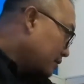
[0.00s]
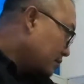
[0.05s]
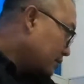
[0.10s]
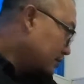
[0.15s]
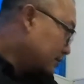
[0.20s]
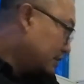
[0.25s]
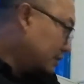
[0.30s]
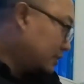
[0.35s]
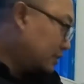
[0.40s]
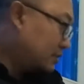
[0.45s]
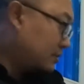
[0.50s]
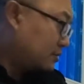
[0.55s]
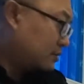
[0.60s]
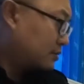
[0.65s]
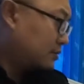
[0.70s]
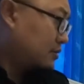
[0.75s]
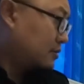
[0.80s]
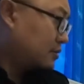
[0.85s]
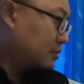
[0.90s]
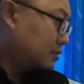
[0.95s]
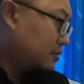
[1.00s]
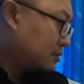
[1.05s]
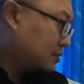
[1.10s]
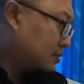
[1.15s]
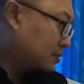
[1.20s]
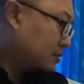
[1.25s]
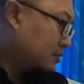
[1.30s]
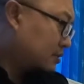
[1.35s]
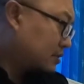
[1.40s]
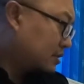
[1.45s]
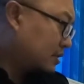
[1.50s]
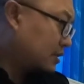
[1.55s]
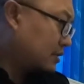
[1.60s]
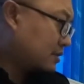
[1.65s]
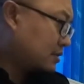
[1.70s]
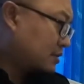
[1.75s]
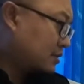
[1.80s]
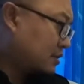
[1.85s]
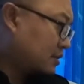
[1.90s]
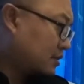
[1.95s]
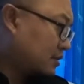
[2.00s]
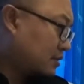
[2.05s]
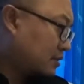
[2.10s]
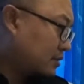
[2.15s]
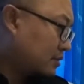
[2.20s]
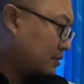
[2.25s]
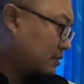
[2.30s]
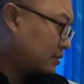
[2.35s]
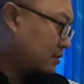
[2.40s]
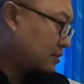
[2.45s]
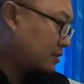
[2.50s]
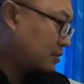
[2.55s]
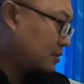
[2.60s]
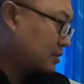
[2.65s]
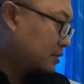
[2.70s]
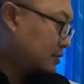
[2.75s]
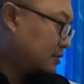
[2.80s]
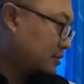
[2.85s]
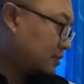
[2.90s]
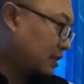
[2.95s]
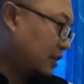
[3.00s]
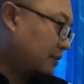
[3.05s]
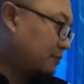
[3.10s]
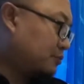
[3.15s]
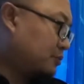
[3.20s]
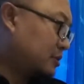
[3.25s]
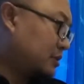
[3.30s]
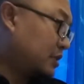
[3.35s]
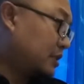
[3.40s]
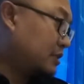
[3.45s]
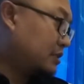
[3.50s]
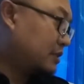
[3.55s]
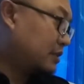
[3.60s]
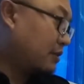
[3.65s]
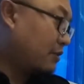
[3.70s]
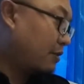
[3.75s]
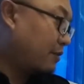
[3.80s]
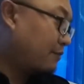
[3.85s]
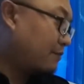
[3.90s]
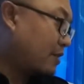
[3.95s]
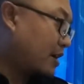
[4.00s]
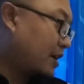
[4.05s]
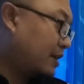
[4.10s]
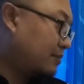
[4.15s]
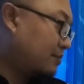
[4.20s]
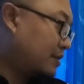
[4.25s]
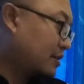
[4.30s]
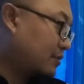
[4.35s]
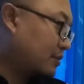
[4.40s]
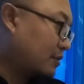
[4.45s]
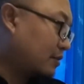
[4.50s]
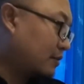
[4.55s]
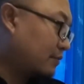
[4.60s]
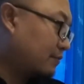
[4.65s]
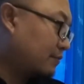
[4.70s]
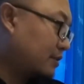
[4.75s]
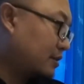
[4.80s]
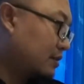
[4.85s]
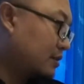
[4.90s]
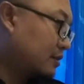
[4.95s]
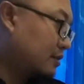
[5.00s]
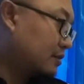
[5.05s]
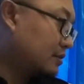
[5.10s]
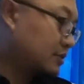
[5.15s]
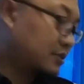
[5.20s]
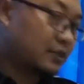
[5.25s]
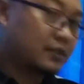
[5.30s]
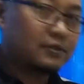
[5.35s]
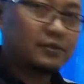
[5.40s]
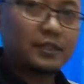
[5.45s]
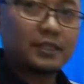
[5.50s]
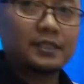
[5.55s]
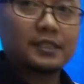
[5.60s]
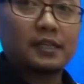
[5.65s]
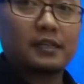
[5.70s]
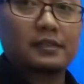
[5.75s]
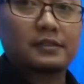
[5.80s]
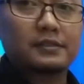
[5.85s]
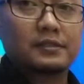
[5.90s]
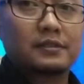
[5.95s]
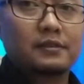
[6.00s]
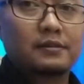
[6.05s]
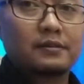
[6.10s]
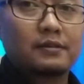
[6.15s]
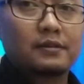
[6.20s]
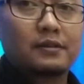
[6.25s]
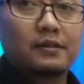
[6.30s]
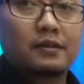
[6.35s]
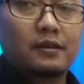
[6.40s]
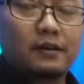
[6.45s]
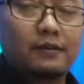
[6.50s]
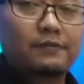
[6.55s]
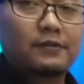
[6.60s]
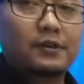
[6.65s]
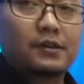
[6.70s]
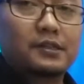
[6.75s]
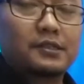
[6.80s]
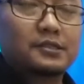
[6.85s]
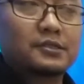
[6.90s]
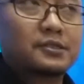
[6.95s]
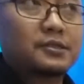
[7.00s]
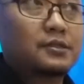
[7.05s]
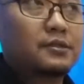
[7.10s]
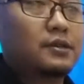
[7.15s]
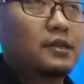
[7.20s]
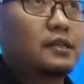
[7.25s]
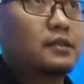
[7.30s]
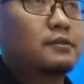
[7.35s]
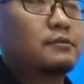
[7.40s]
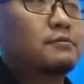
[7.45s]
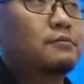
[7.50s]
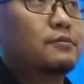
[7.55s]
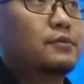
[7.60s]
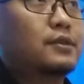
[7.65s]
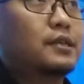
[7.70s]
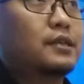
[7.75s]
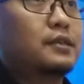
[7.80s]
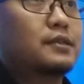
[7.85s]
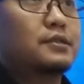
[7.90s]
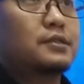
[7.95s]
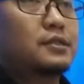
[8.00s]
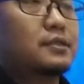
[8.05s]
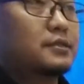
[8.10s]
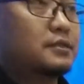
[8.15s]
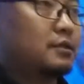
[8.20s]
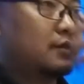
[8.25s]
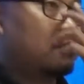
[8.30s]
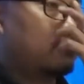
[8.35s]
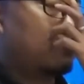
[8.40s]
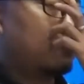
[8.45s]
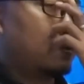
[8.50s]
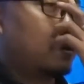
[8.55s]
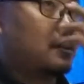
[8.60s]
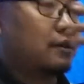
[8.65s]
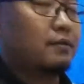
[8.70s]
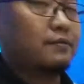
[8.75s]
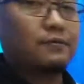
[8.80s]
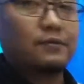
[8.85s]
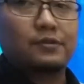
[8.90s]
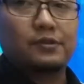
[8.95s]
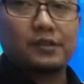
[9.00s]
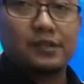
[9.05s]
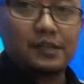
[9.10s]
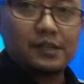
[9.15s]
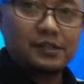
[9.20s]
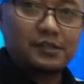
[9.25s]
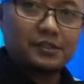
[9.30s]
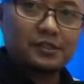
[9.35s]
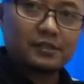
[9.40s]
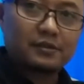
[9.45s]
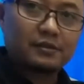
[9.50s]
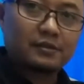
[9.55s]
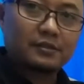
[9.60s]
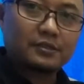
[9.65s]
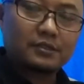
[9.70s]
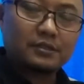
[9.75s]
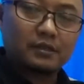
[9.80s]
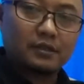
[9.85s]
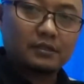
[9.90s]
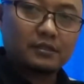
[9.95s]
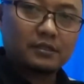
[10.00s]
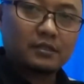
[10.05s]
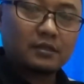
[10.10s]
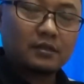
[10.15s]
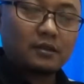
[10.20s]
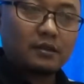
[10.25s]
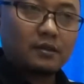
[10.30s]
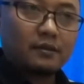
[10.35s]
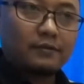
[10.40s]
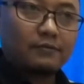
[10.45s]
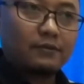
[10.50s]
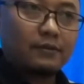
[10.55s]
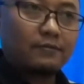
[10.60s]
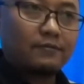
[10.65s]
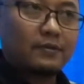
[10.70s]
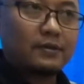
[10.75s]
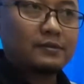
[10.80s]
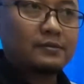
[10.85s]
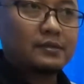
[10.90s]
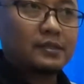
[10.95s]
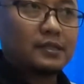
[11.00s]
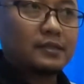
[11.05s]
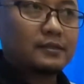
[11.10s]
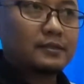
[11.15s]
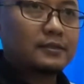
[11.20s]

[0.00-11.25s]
the third step is refinement of the search results. Of course, when we search for the initial search, we found that